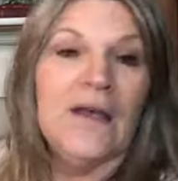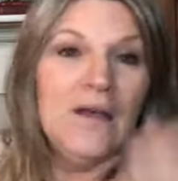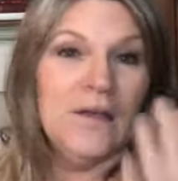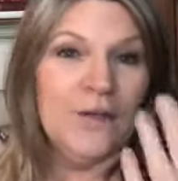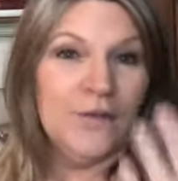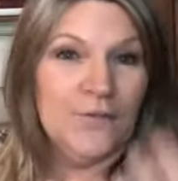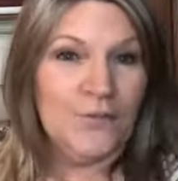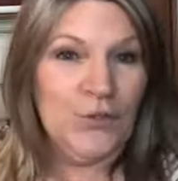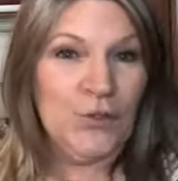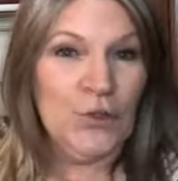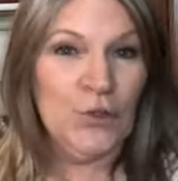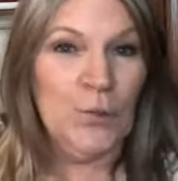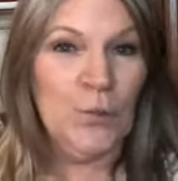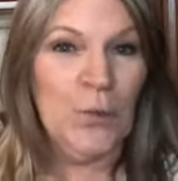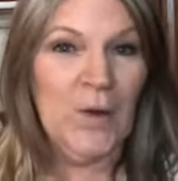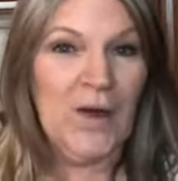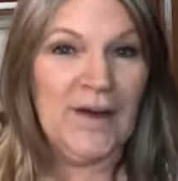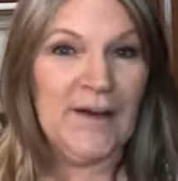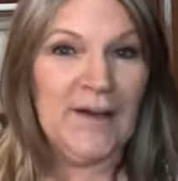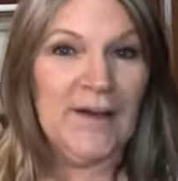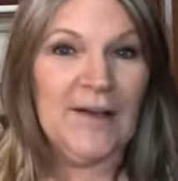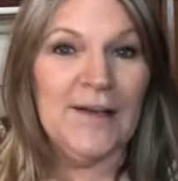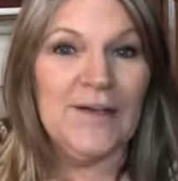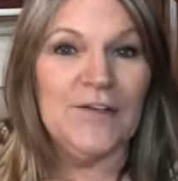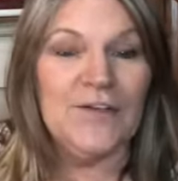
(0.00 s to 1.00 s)
if you want
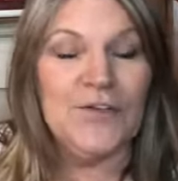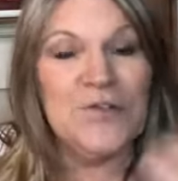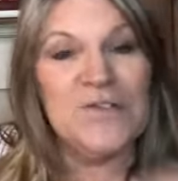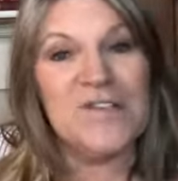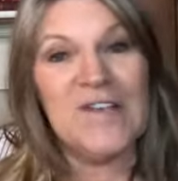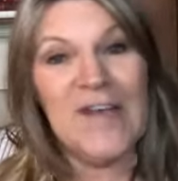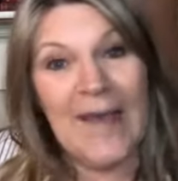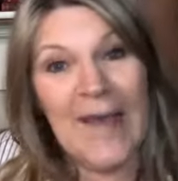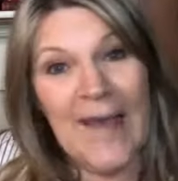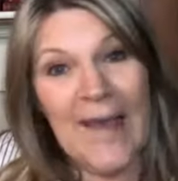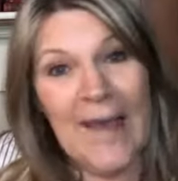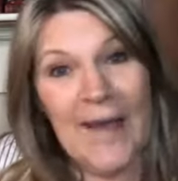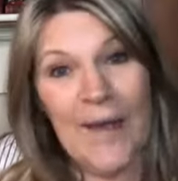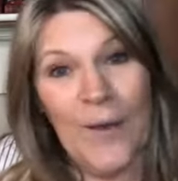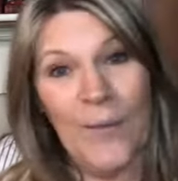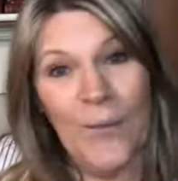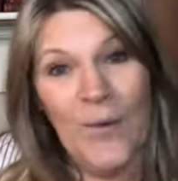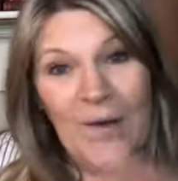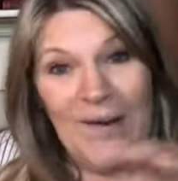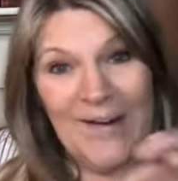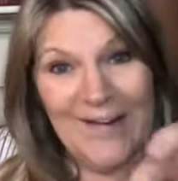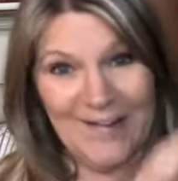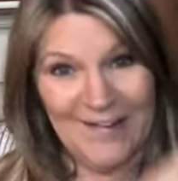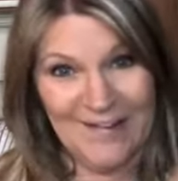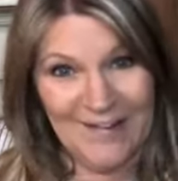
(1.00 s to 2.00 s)
it and you say, hey, I
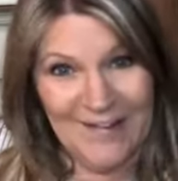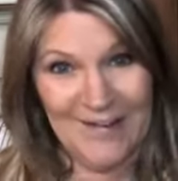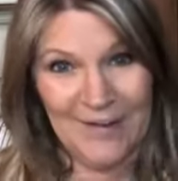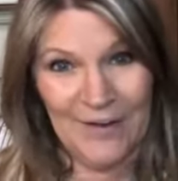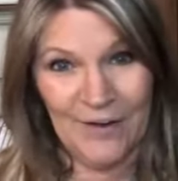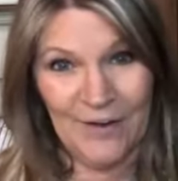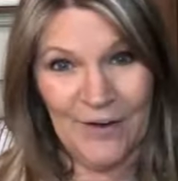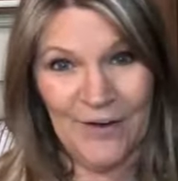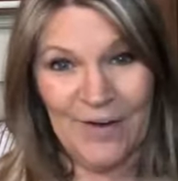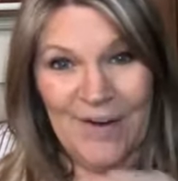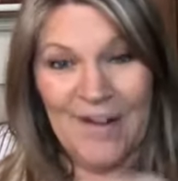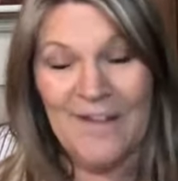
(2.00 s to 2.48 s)
want it here,